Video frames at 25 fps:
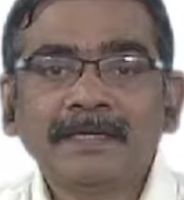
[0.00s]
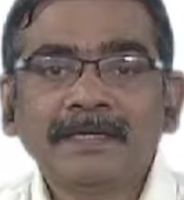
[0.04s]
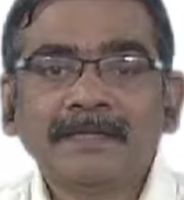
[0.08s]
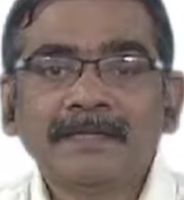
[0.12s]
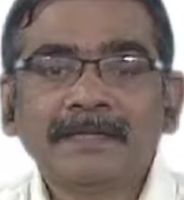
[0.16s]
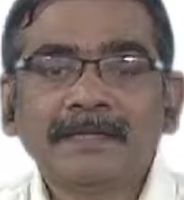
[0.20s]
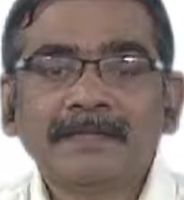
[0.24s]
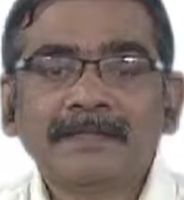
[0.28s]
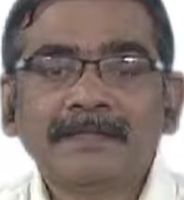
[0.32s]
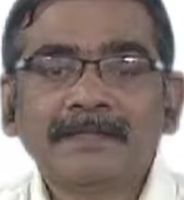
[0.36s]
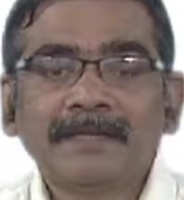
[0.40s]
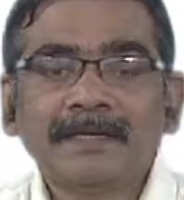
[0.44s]

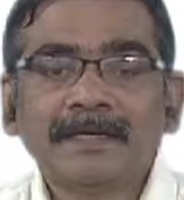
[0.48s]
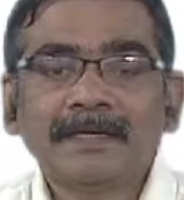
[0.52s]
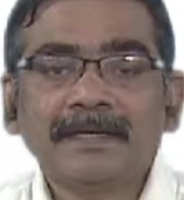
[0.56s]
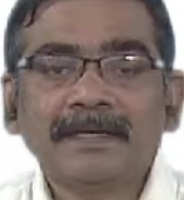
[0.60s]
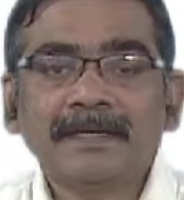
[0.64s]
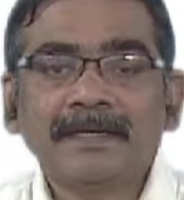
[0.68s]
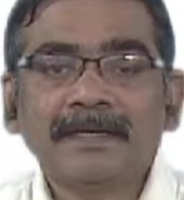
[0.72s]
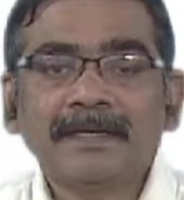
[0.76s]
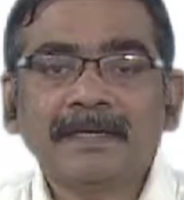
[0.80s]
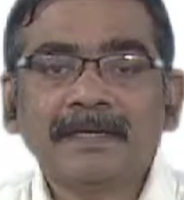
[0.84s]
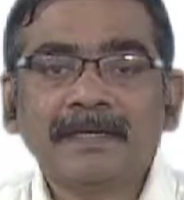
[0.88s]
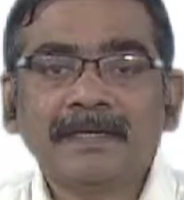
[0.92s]
then
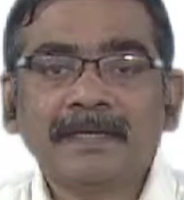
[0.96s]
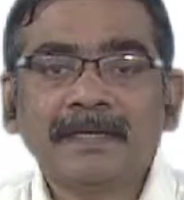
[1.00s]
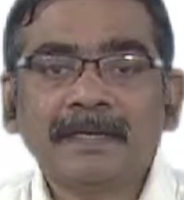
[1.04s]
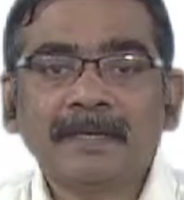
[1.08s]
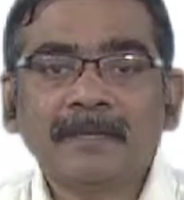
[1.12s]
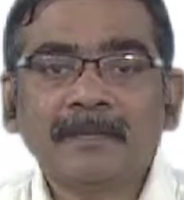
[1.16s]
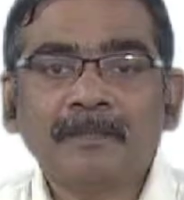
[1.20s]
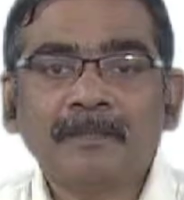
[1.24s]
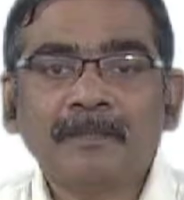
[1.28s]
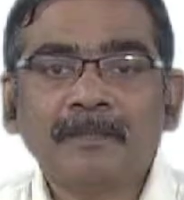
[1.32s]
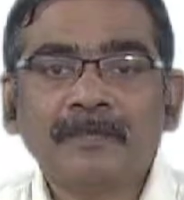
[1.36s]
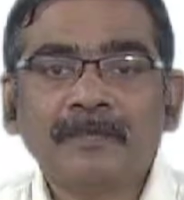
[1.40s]
suddenly the
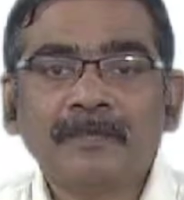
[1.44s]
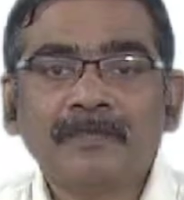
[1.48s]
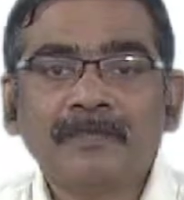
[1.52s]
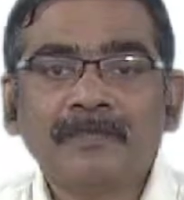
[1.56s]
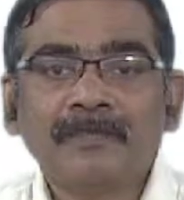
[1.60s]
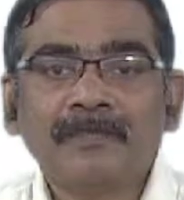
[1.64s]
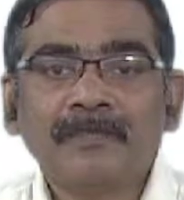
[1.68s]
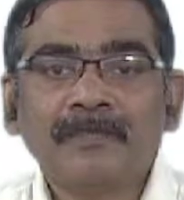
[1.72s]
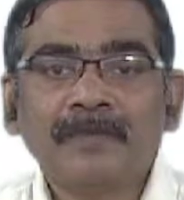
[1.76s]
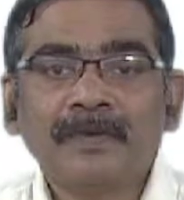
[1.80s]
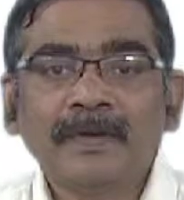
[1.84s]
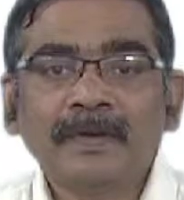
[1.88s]
number
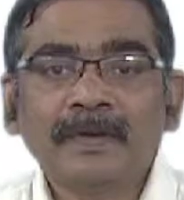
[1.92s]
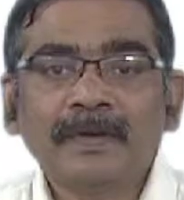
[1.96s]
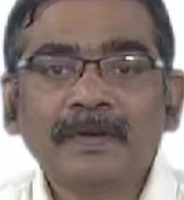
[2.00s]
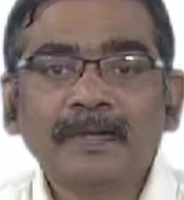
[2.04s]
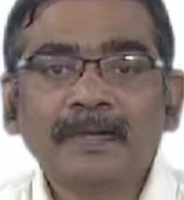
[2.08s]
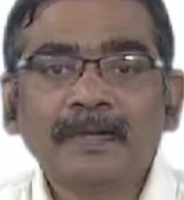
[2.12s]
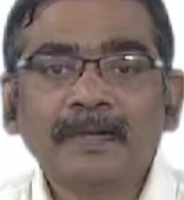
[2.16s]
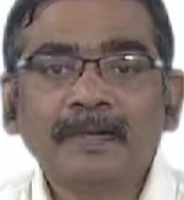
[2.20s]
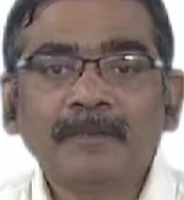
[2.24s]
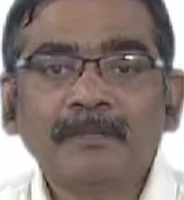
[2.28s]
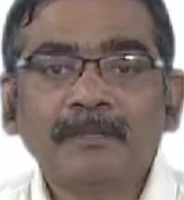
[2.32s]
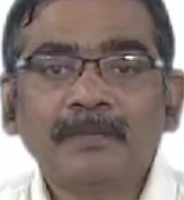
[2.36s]
of
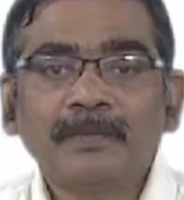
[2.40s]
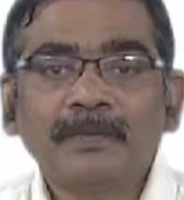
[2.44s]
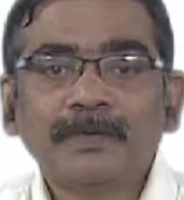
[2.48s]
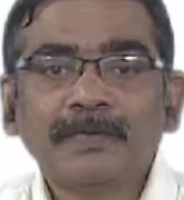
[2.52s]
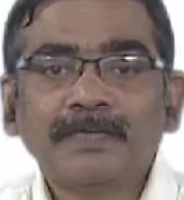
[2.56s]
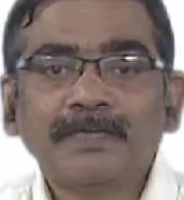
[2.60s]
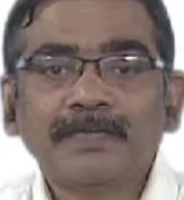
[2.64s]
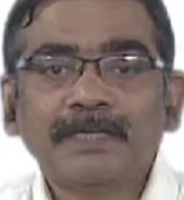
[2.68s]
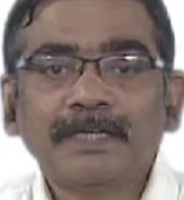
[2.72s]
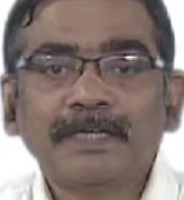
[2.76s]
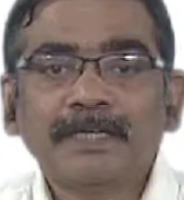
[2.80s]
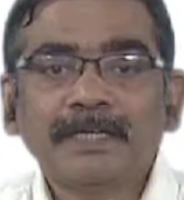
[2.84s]

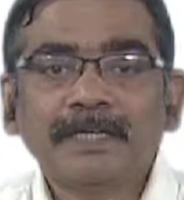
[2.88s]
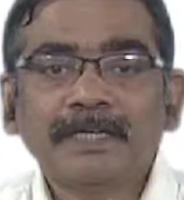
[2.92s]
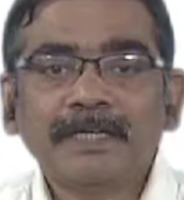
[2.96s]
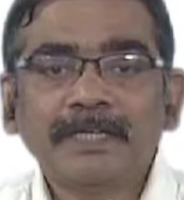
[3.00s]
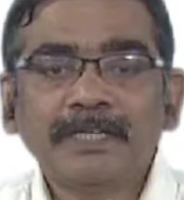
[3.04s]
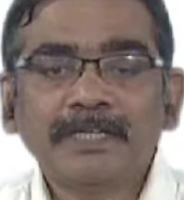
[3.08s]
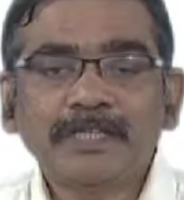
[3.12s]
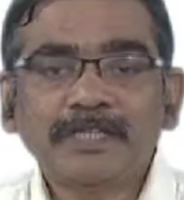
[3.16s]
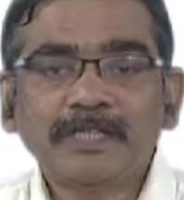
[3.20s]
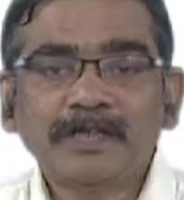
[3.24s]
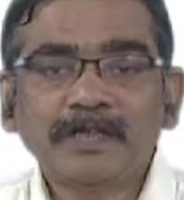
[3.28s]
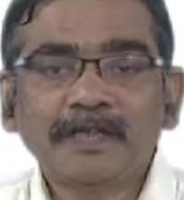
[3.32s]
inputs that
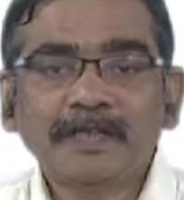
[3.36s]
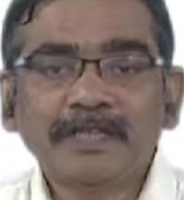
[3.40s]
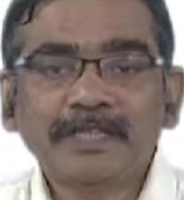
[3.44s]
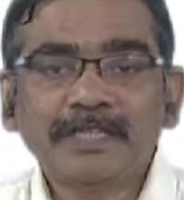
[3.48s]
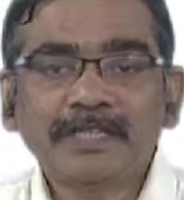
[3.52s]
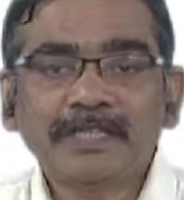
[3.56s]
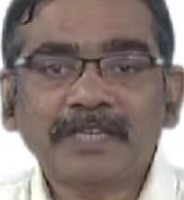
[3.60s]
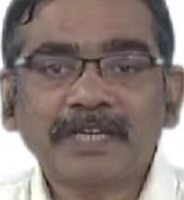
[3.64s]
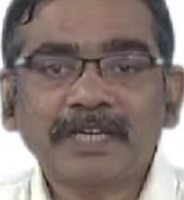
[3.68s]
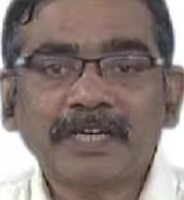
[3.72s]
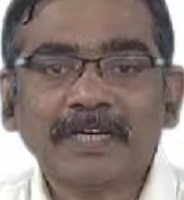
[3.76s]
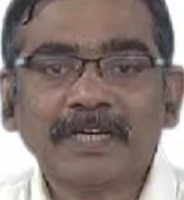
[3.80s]
needs to be
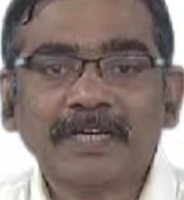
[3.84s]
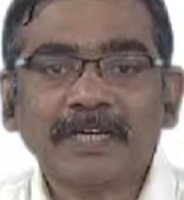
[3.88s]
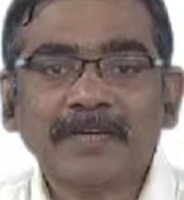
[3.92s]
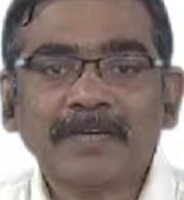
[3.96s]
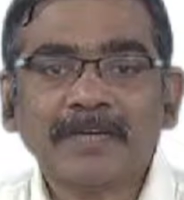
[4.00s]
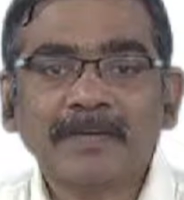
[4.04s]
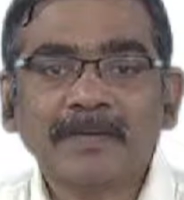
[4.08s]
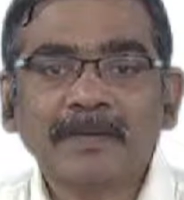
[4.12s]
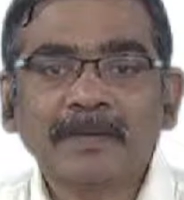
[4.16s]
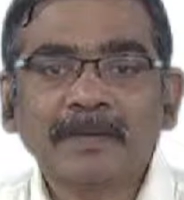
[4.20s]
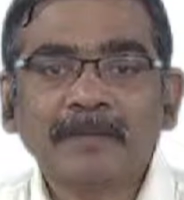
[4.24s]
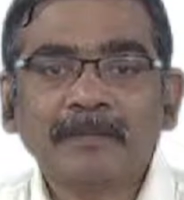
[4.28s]
checked
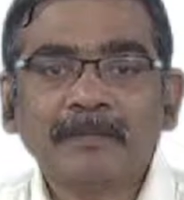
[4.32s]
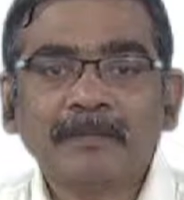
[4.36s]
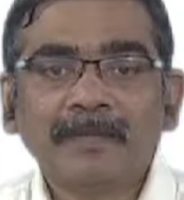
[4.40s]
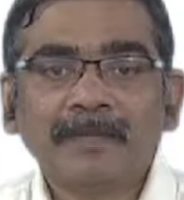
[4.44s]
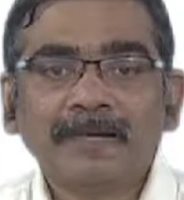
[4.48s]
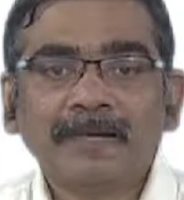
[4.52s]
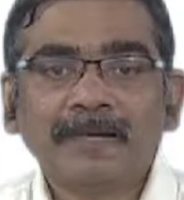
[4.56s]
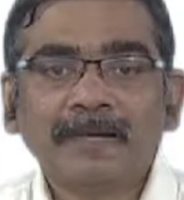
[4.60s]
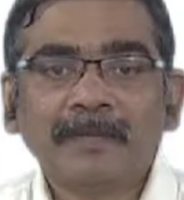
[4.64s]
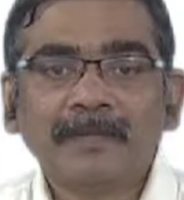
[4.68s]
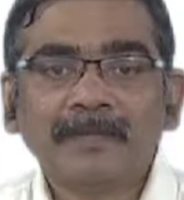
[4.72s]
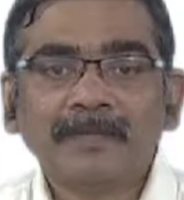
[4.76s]

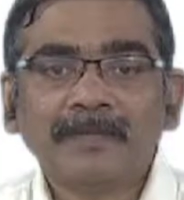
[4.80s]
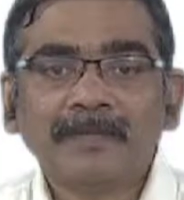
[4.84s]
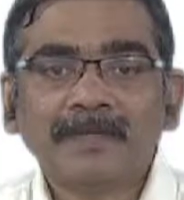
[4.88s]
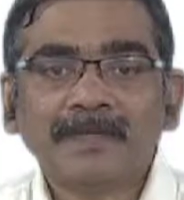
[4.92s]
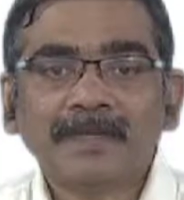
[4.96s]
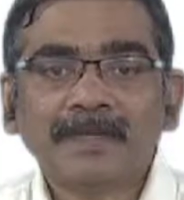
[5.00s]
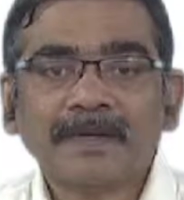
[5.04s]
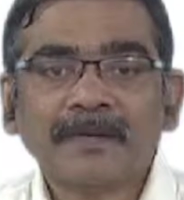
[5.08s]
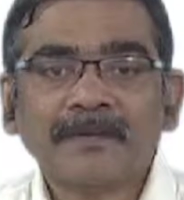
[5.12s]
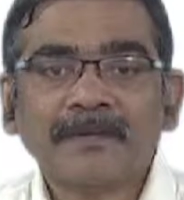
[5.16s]
becomes